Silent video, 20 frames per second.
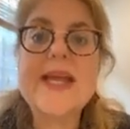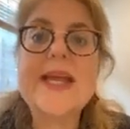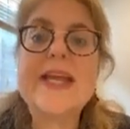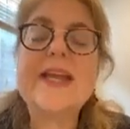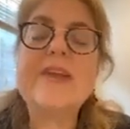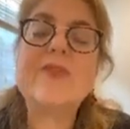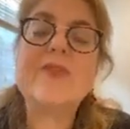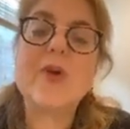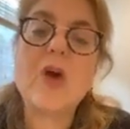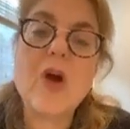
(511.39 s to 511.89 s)

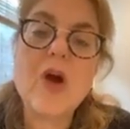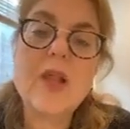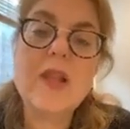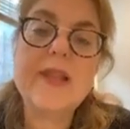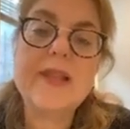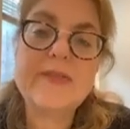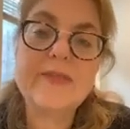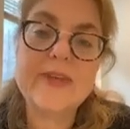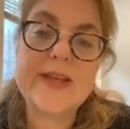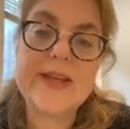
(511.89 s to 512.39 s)
If we're all
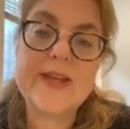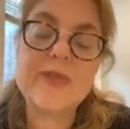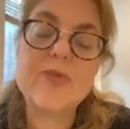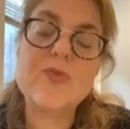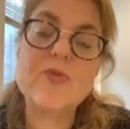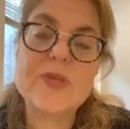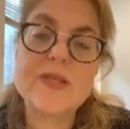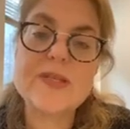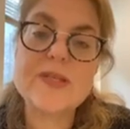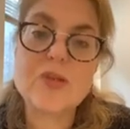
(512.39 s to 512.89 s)
living through
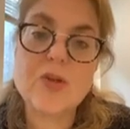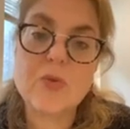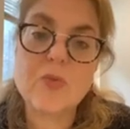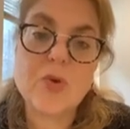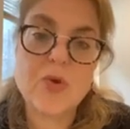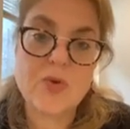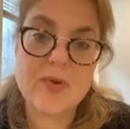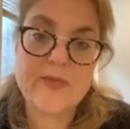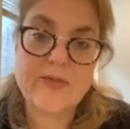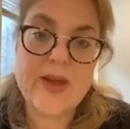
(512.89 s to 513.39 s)
this
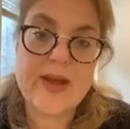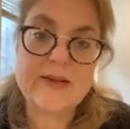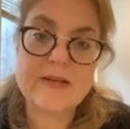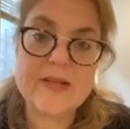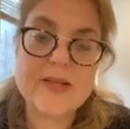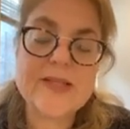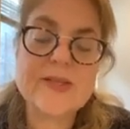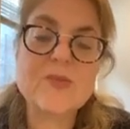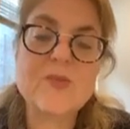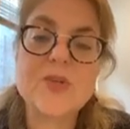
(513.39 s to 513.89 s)

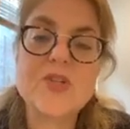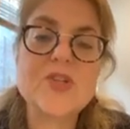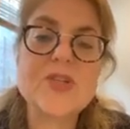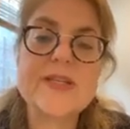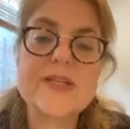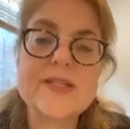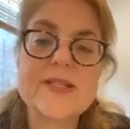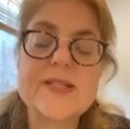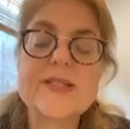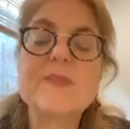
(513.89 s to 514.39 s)
coronavirus, which
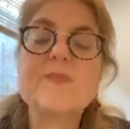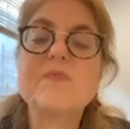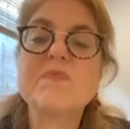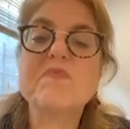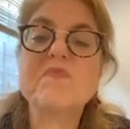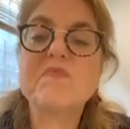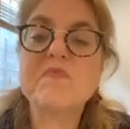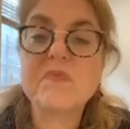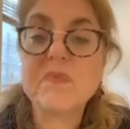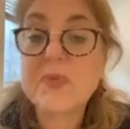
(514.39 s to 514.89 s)
is
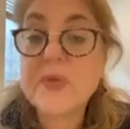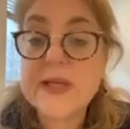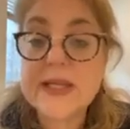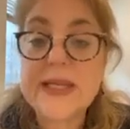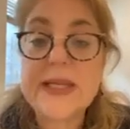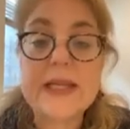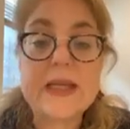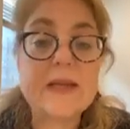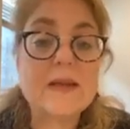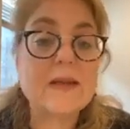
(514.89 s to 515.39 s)

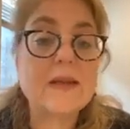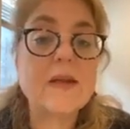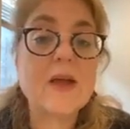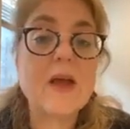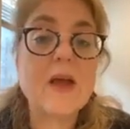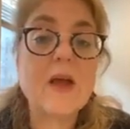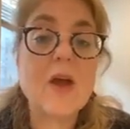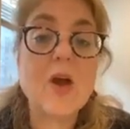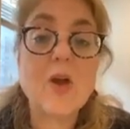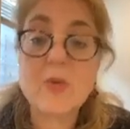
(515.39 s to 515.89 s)
pretty
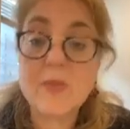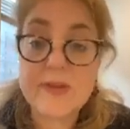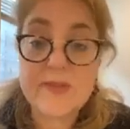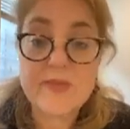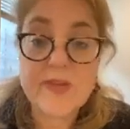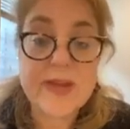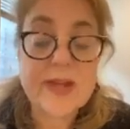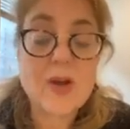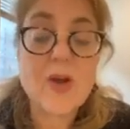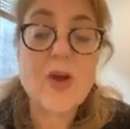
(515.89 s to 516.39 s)

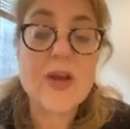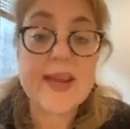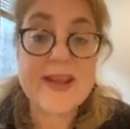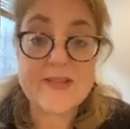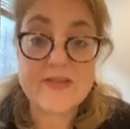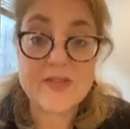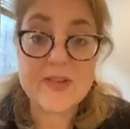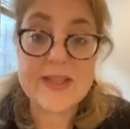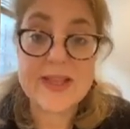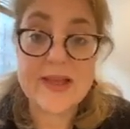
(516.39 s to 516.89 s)
horrific on
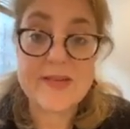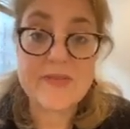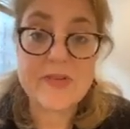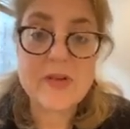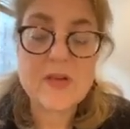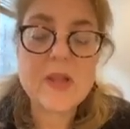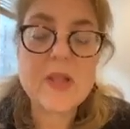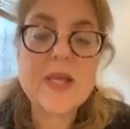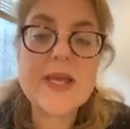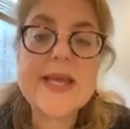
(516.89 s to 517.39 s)
every
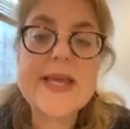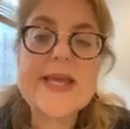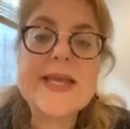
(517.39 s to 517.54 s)
level,